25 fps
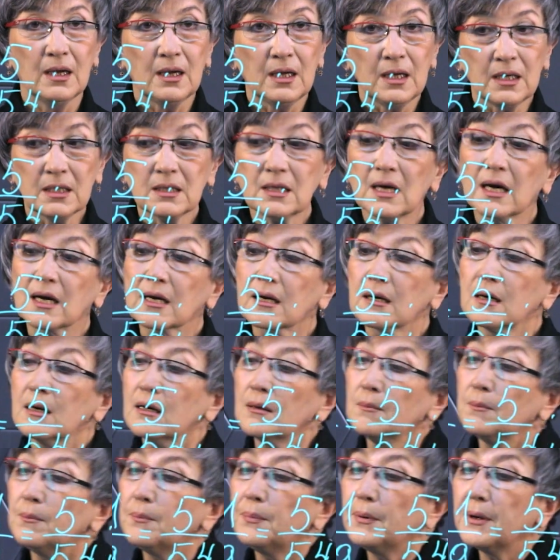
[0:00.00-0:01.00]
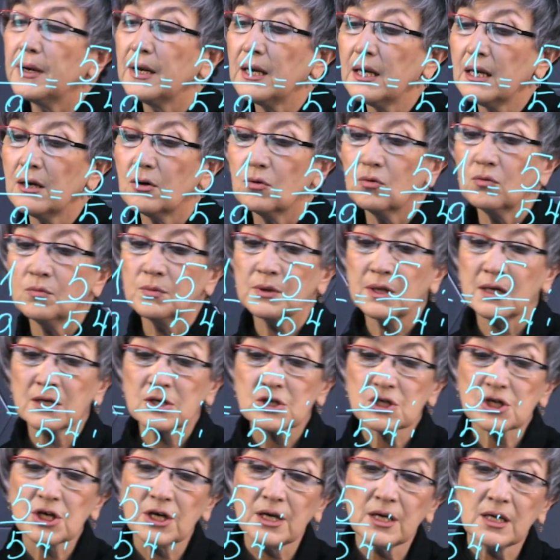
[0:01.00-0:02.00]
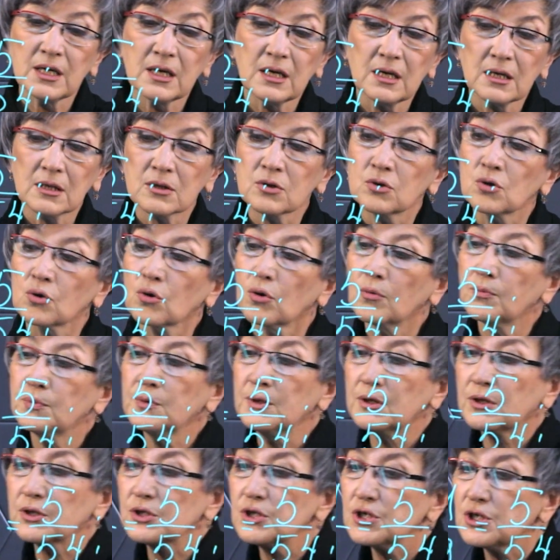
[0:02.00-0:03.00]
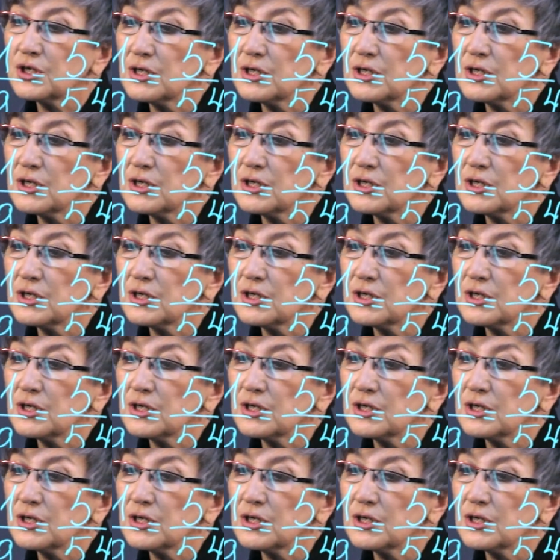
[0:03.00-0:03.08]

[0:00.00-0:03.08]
So, when multiplying fractional numbers,